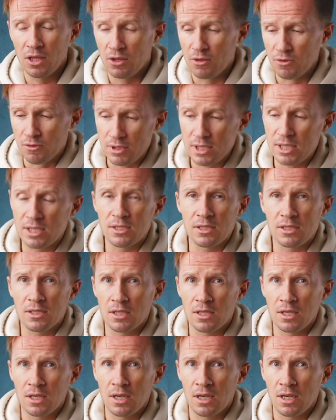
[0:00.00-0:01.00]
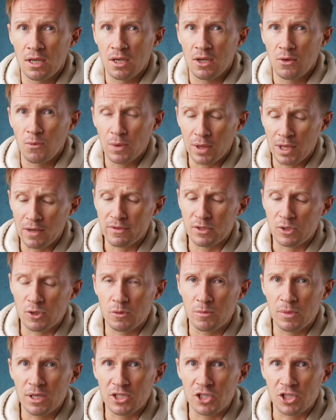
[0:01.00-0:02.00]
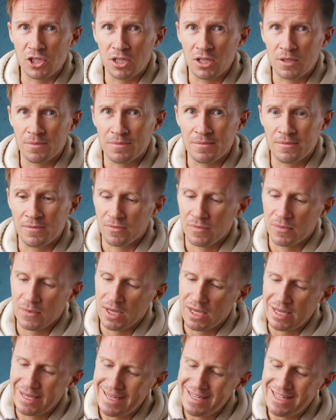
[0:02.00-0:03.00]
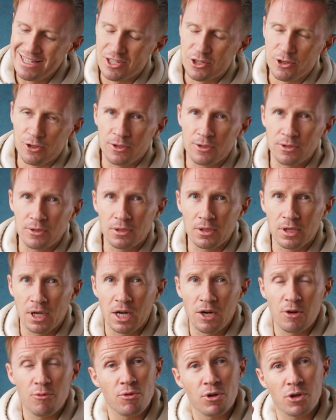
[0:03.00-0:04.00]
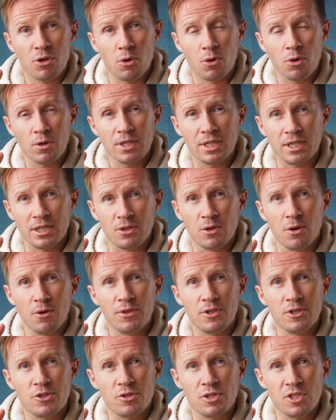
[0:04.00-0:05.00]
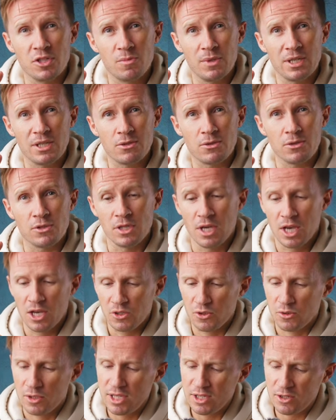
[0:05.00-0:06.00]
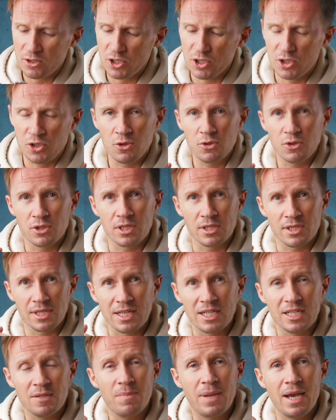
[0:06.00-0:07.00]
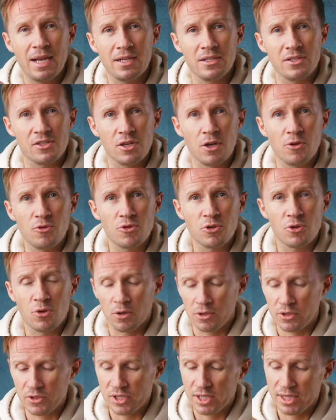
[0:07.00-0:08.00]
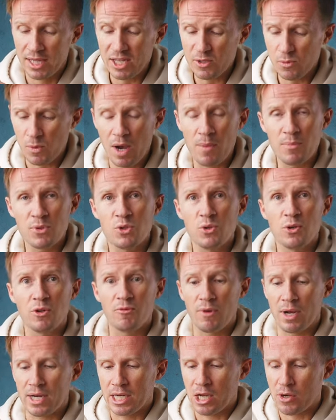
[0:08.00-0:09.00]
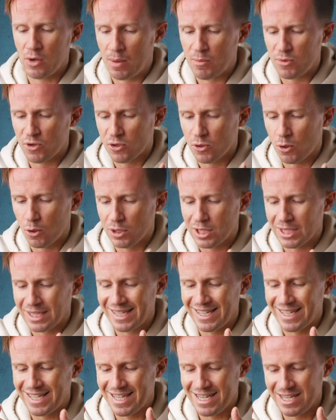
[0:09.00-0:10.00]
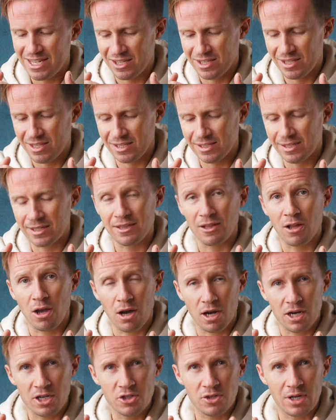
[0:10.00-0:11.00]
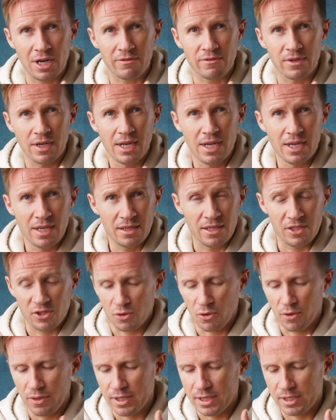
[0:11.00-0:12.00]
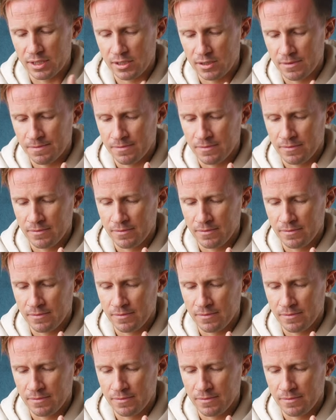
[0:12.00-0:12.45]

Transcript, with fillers: The reason we love it so much? Internal recording on the transmitters. So these are just used as independent sound recorders, and that's what I'm doing right now. I'm recording into this little hard drive that's on this